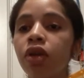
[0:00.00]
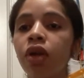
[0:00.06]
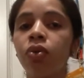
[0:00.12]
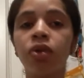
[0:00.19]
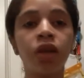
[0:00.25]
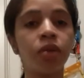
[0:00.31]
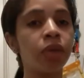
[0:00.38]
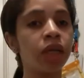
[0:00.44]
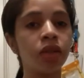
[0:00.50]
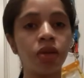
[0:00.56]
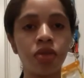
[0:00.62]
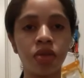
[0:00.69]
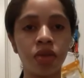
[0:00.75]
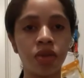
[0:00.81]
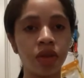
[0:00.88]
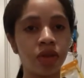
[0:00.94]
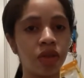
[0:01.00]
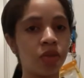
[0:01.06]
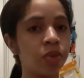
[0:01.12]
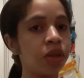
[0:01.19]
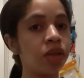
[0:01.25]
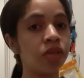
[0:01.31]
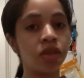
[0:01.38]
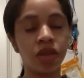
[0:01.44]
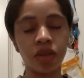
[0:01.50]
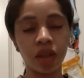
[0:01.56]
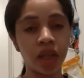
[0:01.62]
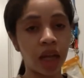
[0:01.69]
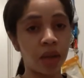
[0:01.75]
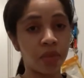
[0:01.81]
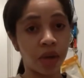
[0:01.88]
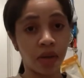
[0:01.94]
When I make those noises, please just get
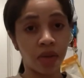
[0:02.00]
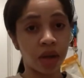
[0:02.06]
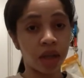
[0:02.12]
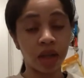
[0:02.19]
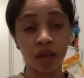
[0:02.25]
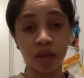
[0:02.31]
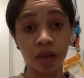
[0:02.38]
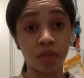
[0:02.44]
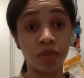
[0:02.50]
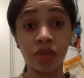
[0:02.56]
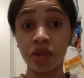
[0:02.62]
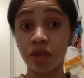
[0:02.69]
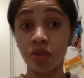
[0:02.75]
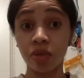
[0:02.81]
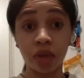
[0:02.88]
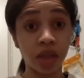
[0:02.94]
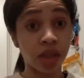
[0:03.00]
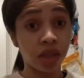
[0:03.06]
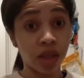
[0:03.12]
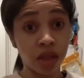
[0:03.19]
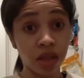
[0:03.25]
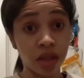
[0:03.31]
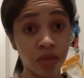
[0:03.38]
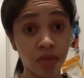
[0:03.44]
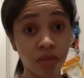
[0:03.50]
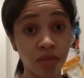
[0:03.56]
out of my way, because I'm just ready to eat.